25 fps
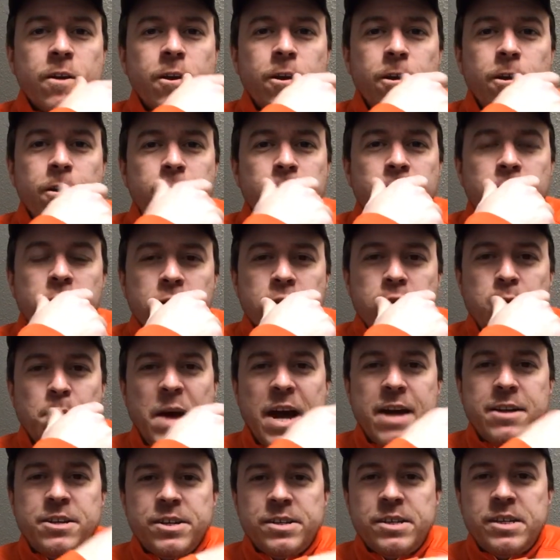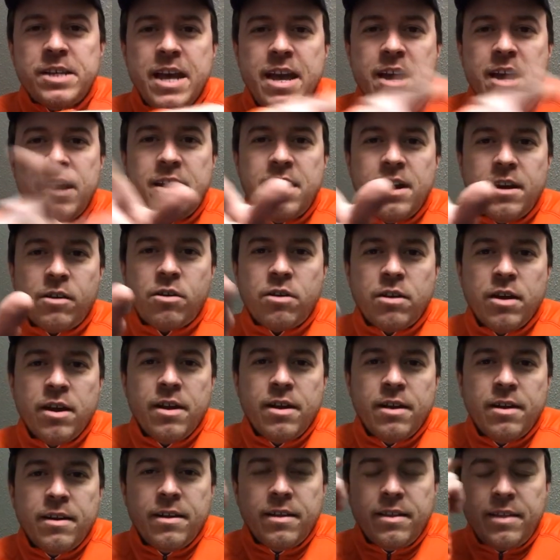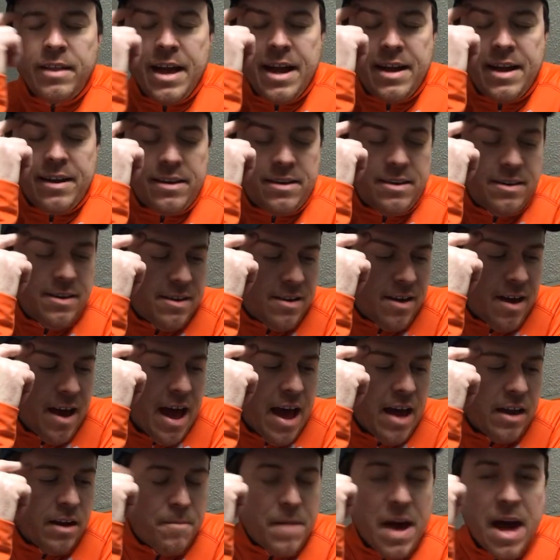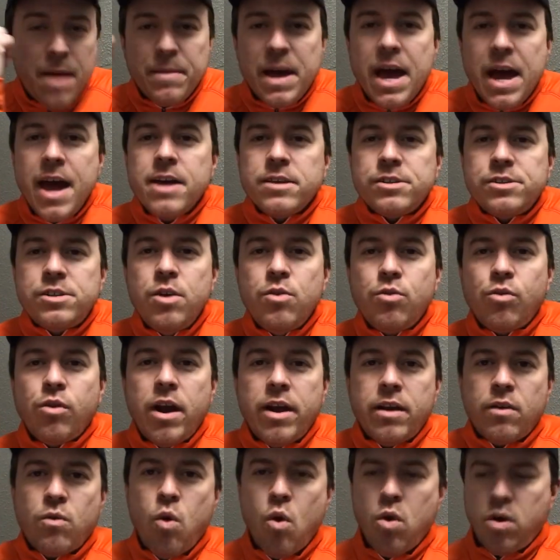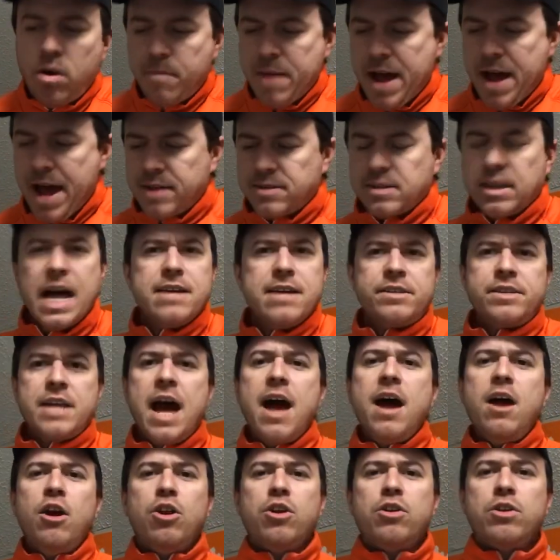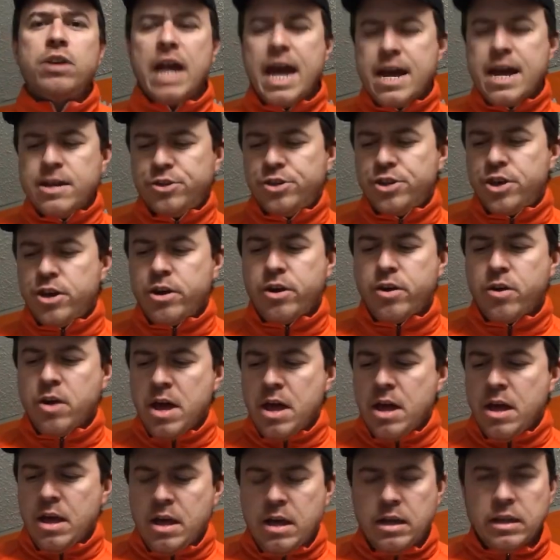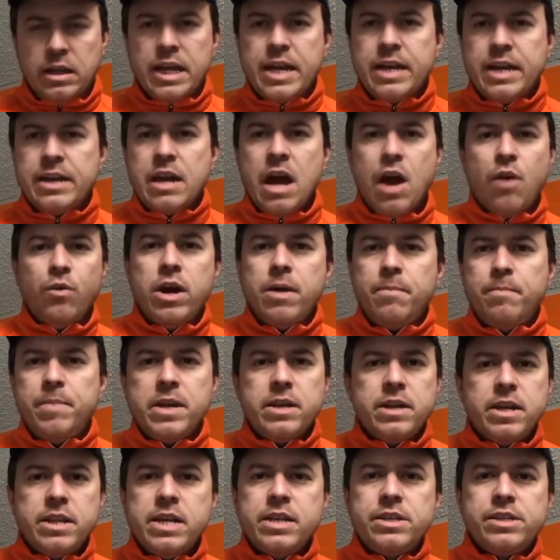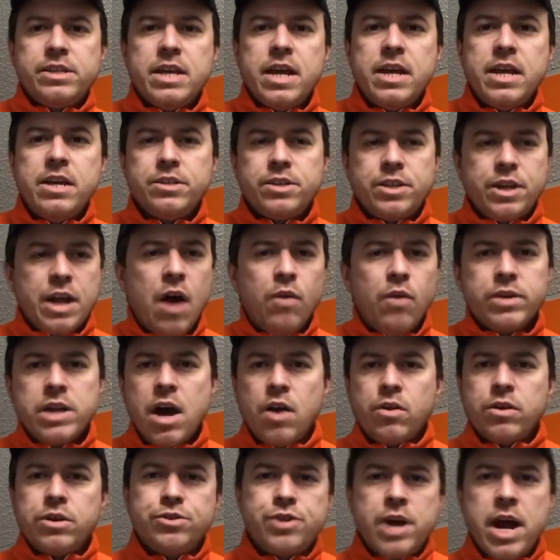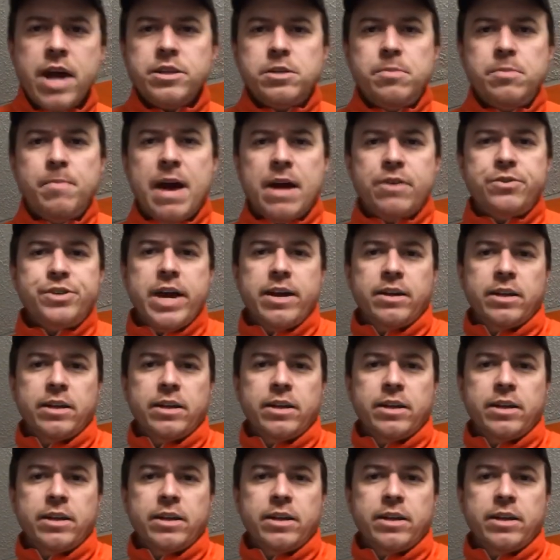just said that Alabama has 2 great quarterbacks. Last I heard, last year, leading on up into this season, y'all talking trash about Jalen Hurts.